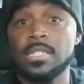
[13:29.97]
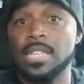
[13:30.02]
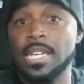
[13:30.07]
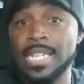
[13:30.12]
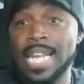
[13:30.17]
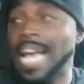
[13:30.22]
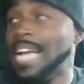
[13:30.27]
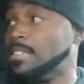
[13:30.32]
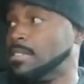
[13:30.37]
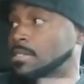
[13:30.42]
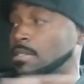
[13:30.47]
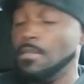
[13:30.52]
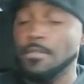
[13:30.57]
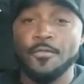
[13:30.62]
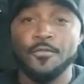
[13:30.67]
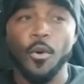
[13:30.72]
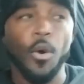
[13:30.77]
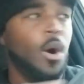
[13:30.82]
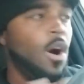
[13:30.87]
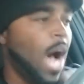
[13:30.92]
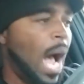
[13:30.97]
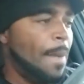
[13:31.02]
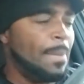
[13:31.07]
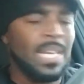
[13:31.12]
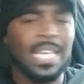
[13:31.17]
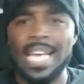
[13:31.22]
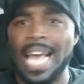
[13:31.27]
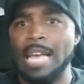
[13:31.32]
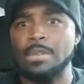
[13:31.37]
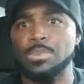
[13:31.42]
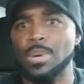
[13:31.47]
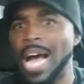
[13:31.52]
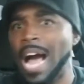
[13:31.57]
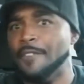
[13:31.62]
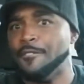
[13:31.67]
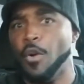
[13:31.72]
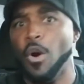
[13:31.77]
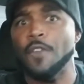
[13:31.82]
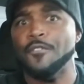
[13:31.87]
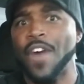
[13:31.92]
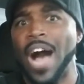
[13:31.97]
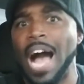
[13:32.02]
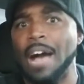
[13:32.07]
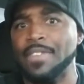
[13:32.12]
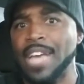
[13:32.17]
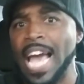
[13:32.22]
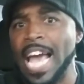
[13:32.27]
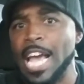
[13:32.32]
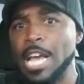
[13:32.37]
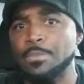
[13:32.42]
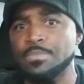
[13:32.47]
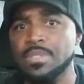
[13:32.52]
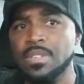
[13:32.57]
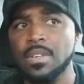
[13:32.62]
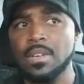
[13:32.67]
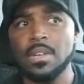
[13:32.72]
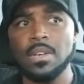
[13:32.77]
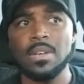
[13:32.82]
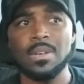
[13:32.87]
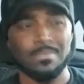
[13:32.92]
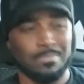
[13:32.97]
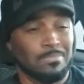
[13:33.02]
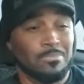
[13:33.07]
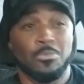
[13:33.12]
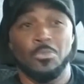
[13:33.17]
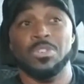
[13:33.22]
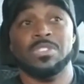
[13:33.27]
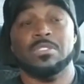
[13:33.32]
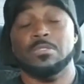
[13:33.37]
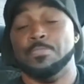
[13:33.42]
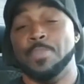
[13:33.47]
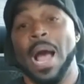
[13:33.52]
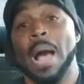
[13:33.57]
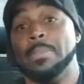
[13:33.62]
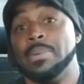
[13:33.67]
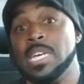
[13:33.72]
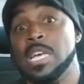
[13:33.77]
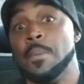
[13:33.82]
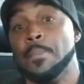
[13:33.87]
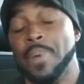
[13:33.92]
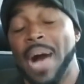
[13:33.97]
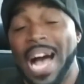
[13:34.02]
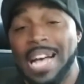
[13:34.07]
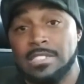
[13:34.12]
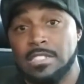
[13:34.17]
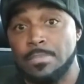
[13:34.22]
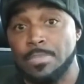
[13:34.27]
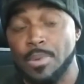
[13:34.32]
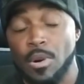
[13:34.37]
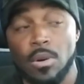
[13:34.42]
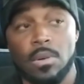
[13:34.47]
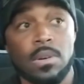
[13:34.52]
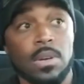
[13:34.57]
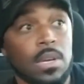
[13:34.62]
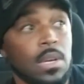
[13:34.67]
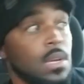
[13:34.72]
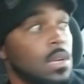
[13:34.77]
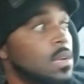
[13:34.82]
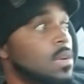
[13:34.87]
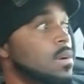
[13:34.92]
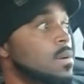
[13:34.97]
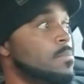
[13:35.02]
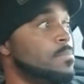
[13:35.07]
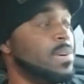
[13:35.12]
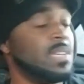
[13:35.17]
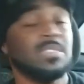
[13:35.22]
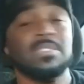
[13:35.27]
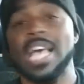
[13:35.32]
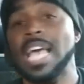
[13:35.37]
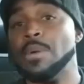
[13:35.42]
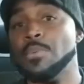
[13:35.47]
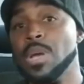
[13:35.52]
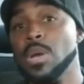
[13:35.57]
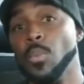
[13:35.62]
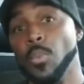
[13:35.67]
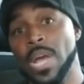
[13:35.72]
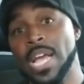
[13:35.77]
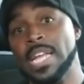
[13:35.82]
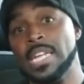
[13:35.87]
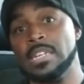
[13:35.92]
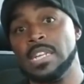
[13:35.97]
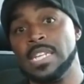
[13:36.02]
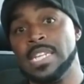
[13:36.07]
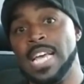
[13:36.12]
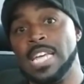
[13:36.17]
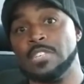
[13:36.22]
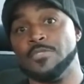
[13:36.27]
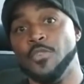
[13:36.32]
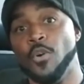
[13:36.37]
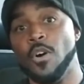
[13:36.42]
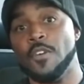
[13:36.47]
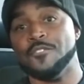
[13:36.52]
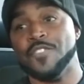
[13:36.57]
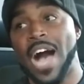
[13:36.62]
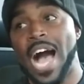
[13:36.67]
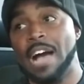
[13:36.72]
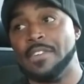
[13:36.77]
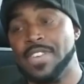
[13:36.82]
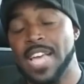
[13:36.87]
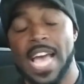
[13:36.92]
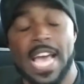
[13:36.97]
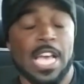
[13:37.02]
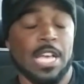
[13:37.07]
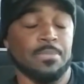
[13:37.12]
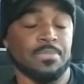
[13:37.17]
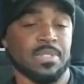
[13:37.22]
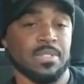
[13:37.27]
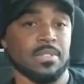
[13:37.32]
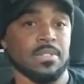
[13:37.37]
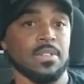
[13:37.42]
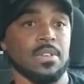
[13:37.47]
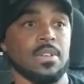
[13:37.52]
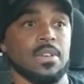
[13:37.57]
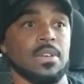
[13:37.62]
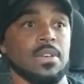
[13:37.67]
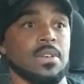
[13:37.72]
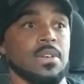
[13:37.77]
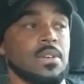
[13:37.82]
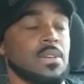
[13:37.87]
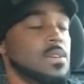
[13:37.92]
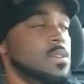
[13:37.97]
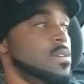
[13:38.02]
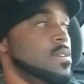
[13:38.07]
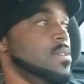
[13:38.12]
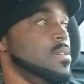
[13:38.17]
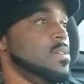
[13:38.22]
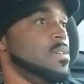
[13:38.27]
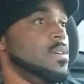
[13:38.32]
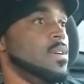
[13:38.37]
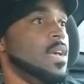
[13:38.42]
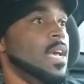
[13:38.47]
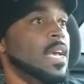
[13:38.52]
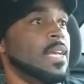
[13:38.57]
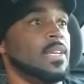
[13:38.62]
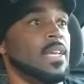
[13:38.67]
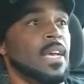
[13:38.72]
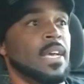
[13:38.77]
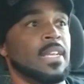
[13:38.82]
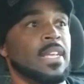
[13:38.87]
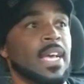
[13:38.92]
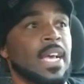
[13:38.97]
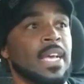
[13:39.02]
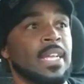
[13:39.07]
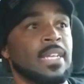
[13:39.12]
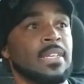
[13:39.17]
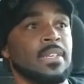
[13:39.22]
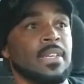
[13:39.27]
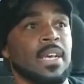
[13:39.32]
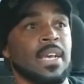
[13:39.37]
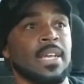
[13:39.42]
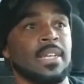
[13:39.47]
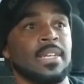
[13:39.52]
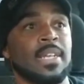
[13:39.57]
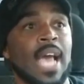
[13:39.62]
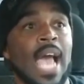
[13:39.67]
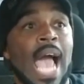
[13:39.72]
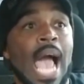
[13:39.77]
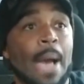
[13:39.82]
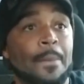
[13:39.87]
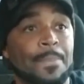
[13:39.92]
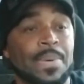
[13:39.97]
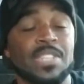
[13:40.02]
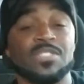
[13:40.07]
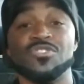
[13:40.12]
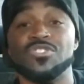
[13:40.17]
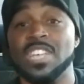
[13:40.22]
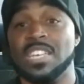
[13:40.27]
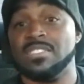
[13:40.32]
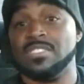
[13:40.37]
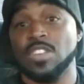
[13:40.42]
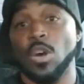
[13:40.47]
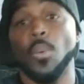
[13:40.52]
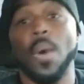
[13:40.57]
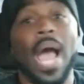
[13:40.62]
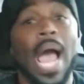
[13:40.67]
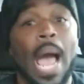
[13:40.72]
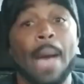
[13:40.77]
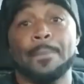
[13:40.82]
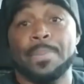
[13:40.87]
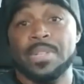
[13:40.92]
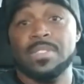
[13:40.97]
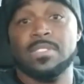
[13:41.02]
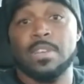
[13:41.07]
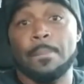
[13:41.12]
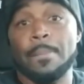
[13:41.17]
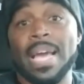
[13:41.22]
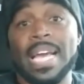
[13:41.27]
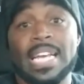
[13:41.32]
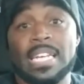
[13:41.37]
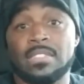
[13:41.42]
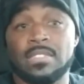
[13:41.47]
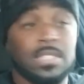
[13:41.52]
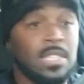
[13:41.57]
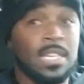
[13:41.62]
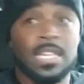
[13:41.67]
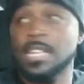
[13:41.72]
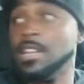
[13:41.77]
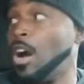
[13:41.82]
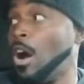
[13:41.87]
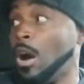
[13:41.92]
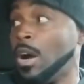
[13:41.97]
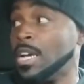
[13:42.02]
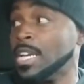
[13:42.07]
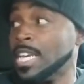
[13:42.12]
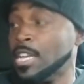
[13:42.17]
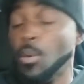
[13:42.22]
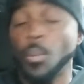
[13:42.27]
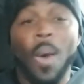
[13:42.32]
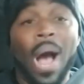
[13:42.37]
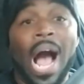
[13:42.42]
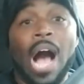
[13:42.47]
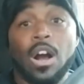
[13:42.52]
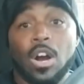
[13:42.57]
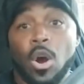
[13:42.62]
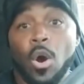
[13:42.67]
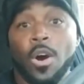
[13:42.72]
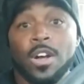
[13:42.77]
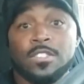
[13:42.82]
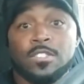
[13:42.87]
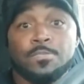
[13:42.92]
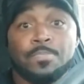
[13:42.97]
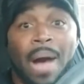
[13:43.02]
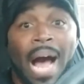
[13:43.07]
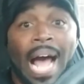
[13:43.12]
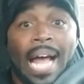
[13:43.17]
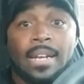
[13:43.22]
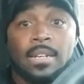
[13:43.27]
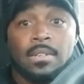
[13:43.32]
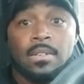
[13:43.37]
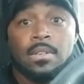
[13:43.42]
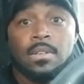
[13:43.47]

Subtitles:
the next four or five games, which is probably impossible. But say we win the next four or five games and happen, just so happen to make it and get a wild card spot.